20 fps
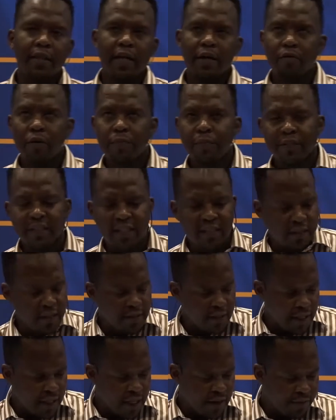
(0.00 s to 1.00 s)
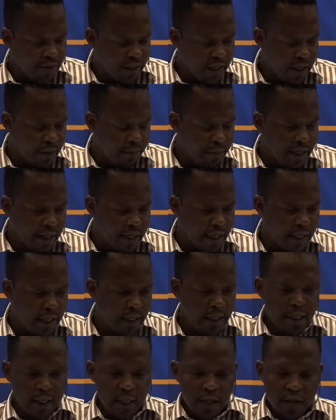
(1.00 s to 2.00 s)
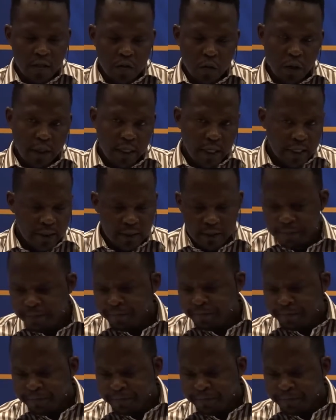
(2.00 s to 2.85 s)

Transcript: They're represented in South Africa by SquidNet.